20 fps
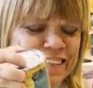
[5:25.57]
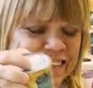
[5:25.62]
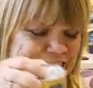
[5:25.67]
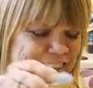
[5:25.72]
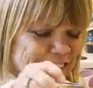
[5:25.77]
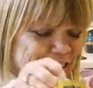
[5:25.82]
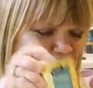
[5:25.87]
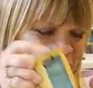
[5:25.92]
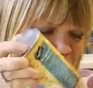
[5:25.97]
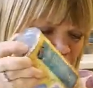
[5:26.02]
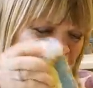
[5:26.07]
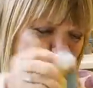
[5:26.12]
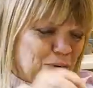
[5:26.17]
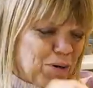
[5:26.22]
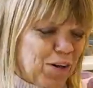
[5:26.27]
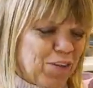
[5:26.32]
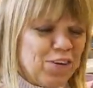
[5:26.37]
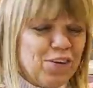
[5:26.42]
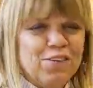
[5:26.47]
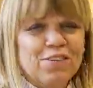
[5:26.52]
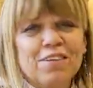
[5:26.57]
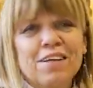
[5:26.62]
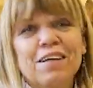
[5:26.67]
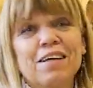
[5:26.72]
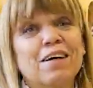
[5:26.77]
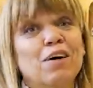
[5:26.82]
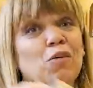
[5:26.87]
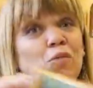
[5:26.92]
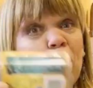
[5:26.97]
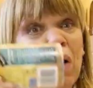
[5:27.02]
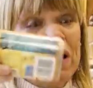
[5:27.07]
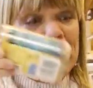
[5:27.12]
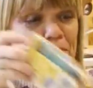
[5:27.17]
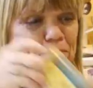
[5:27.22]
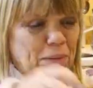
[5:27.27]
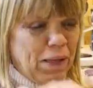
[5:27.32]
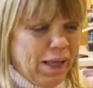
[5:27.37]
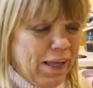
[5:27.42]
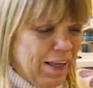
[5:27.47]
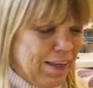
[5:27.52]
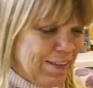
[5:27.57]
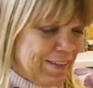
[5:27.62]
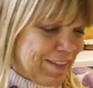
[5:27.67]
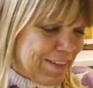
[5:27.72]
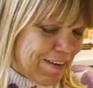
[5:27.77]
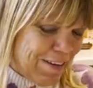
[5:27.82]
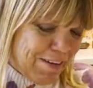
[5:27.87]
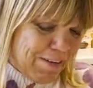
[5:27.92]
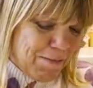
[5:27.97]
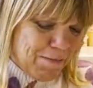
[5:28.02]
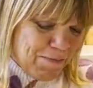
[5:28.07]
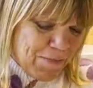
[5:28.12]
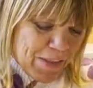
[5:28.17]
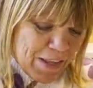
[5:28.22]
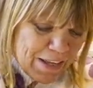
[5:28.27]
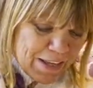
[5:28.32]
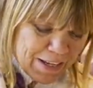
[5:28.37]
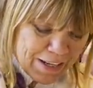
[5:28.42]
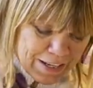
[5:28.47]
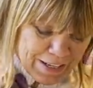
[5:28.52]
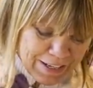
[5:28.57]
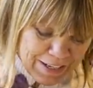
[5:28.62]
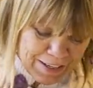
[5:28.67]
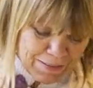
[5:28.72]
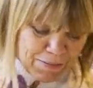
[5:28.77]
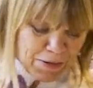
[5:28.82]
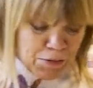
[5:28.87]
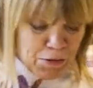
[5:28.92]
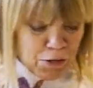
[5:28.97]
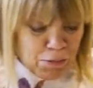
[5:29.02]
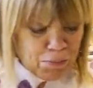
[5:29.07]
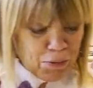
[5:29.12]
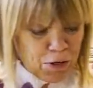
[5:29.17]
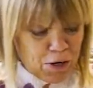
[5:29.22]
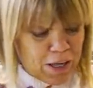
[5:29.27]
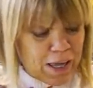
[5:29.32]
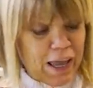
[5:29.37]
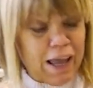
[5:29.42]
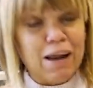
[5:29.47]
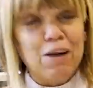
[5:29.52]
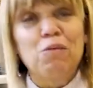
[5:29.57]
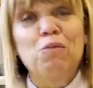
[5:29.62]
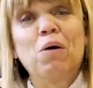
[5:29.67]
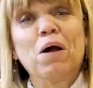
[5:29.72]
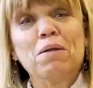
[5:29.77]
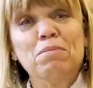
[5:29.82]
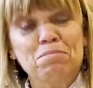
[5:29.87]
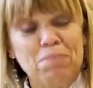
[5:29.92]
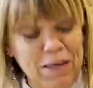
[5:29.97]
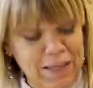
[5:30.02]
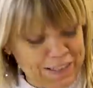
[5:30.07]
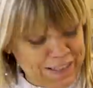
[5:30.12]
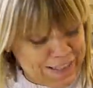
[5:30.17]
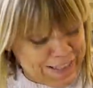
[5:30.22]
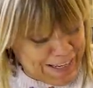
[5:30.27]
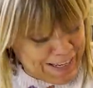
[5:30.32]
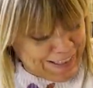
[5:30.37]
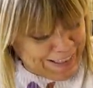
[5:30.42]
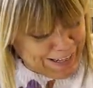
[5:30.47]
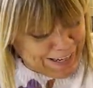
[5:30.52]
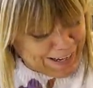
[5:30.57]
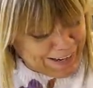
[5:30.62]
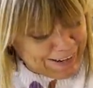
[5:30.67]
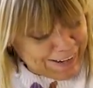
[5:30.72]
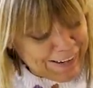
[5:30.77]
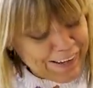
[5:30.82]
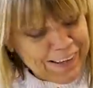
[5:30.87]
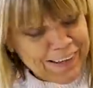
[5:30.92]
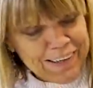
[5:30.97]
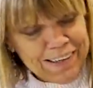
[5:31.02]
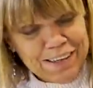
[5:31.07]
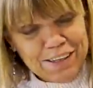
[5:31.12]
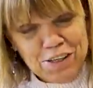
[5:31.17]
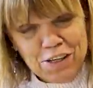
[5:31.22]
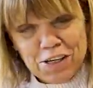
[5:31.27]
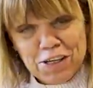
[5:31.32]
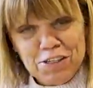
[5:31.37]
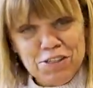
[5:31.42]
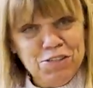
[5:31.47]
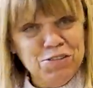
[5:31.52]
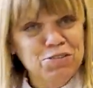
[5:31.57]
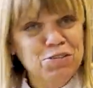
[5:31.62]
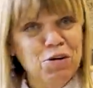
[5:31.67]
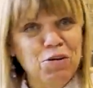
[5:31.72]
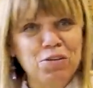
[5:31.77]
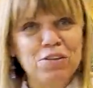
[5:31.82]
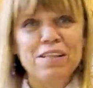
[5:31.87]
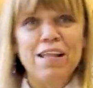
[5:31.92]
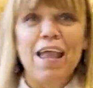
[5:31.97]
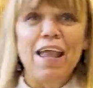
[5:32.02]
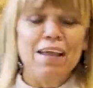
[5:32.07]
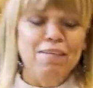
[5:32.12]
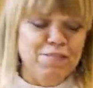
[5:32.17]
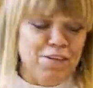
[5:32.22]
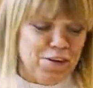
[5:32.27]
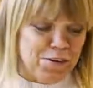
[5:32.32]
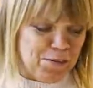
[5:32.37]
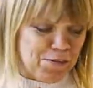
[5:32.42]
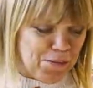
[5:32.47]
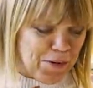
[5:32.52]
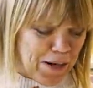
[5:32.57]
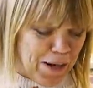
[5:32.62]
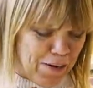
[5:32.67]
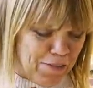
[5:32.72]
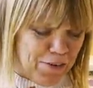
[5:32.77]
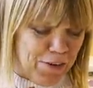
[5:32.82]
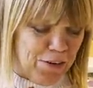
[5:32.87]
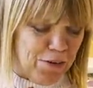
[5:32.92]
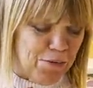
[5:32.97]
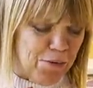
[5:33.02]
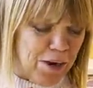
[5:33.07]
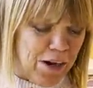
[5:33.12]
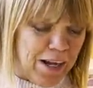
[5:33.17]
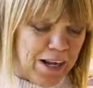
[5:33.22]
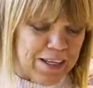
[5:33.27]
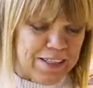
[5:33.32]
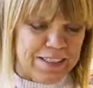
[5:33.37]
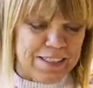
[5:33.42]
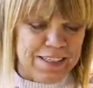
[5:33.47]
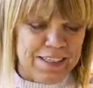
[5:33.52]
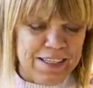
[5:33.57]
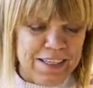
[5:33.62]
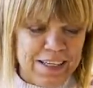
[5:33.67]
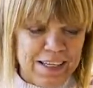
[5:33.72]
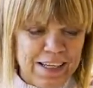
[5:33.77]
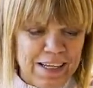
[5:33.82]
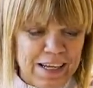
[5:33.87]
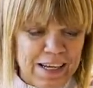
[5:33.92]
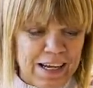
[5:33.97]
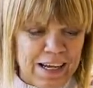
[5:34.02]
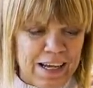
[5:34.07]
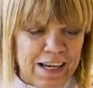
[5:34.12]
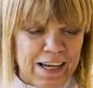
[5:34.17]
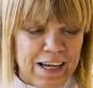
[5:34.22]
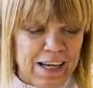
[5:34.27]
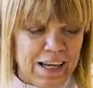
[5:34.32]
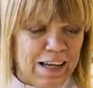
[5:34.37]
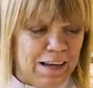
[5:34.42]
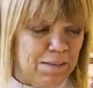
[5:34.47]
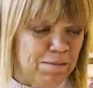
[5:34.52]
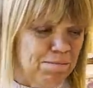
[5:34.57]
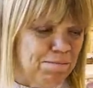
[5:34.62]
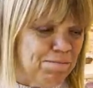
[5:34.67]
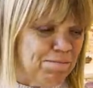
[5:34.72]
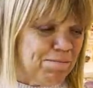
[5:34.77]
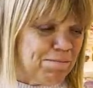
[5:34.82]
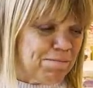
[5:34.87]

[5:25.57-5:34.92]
Oh brothers, white beans. I'm going to put a can of white beans in there. You can use Old Navy or whatever you want. I'm